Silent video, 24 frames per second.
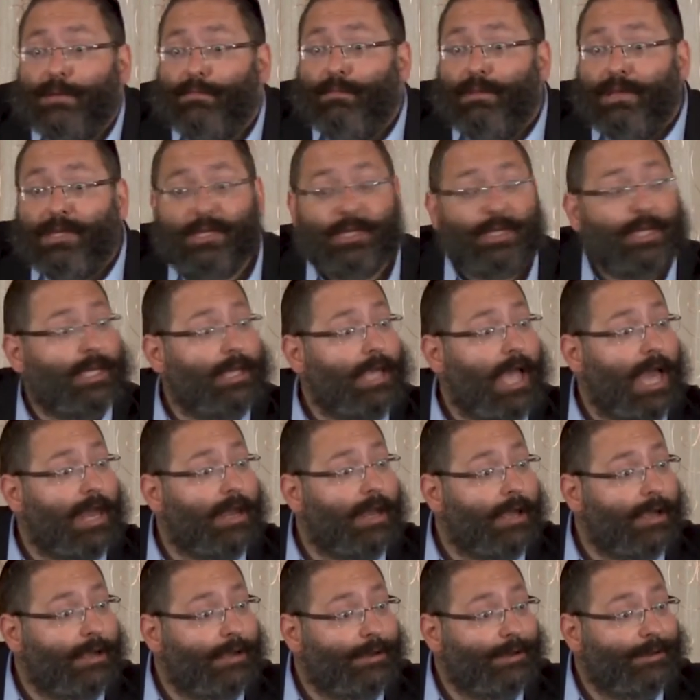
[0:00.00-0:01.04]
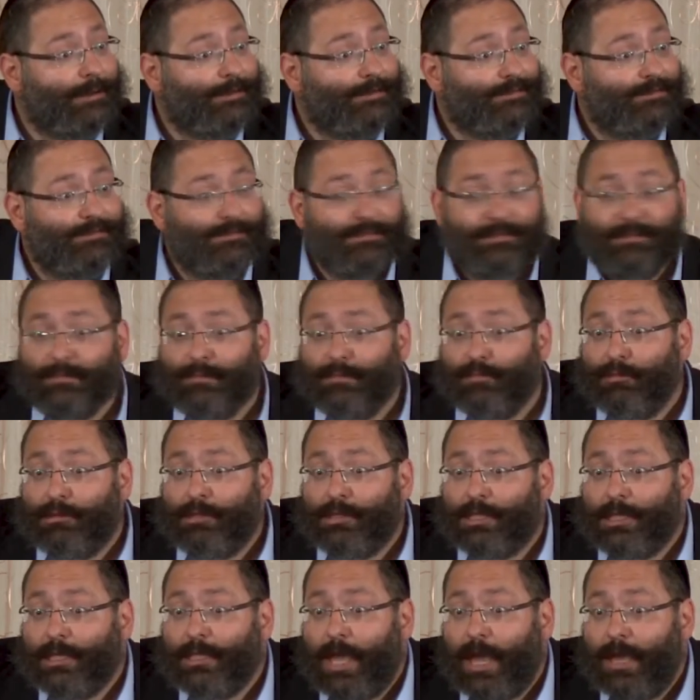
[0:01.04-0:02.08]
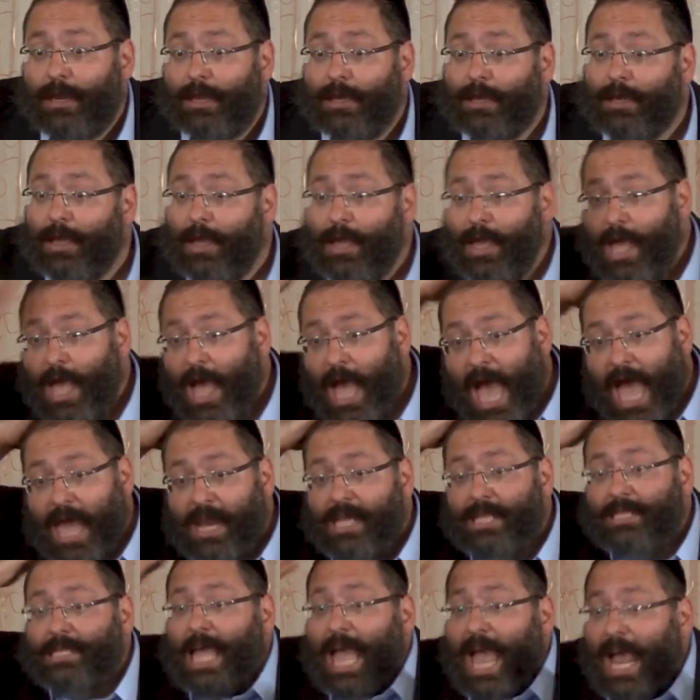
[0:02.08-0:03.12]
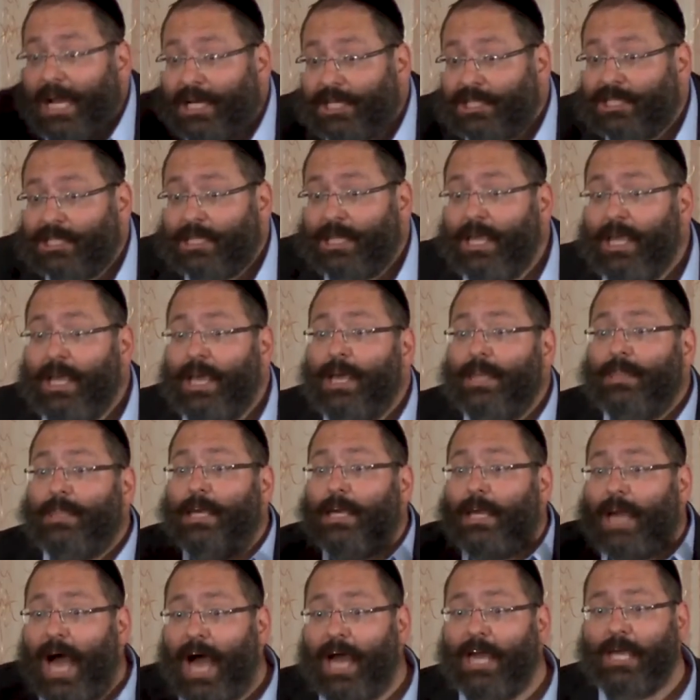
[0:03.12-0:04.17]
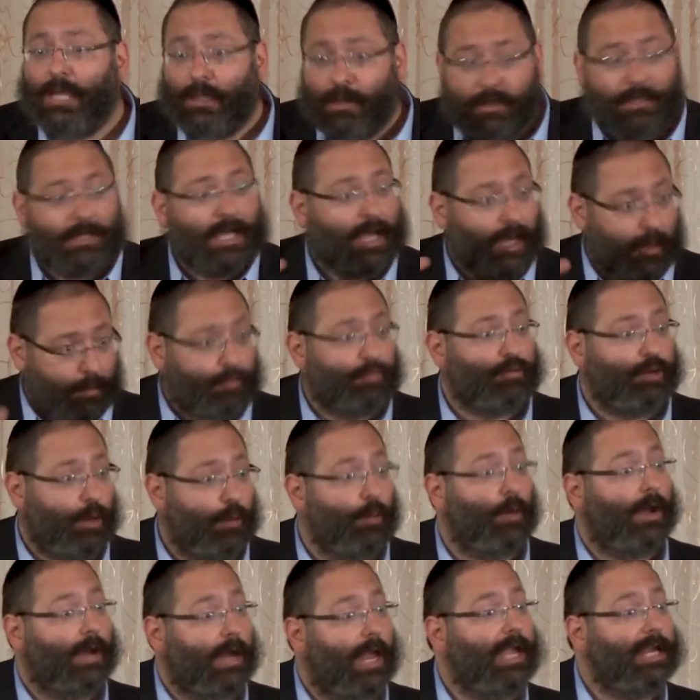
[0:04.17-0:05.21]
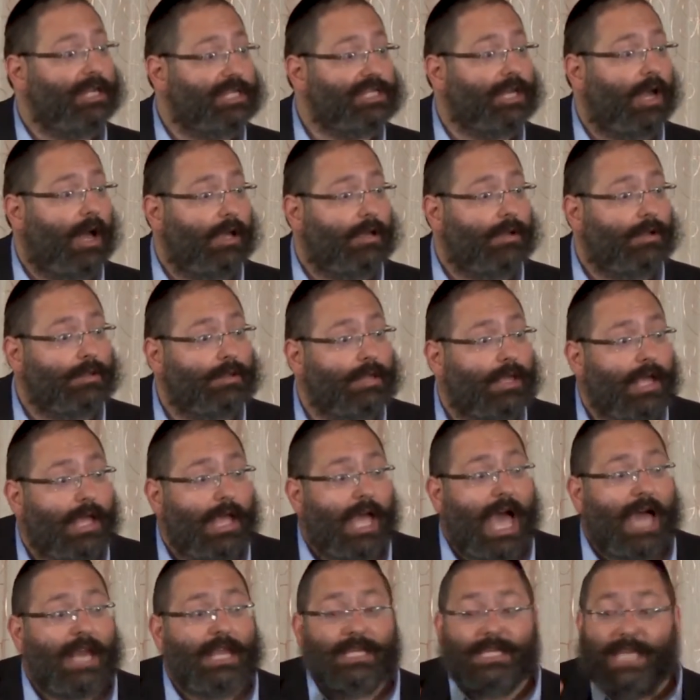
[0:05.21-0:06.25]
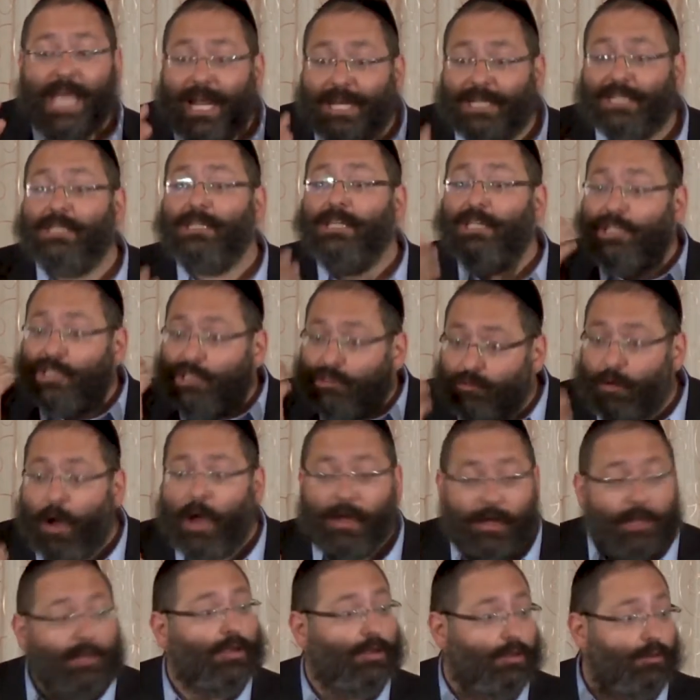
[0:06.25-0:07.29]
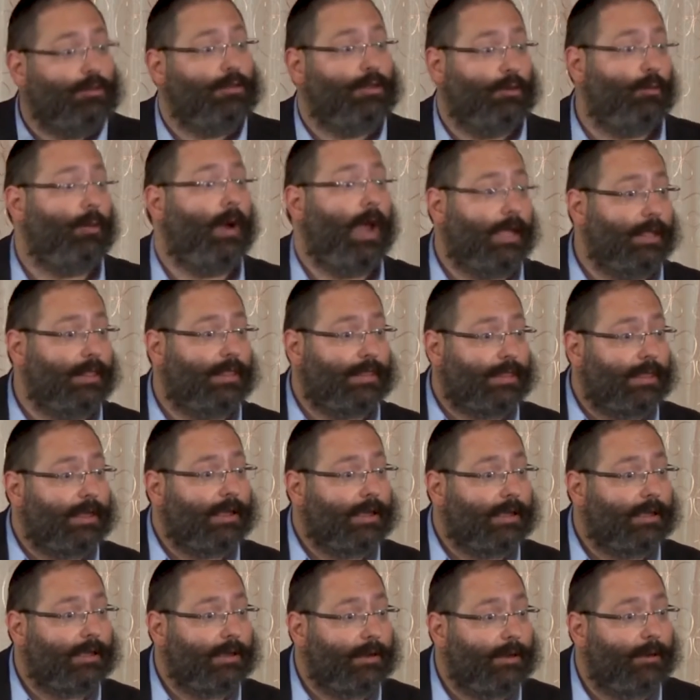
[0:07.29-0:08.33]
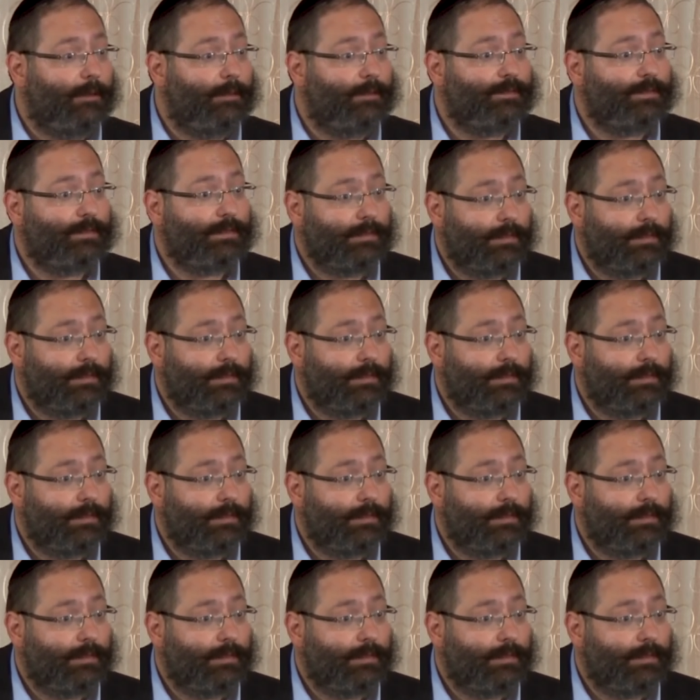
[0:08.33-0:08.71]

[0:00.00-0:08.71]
Messianic. Messianic. And he's actually the guy, he looks like a pre one A child, and he's actually trying to do the right thing, you know?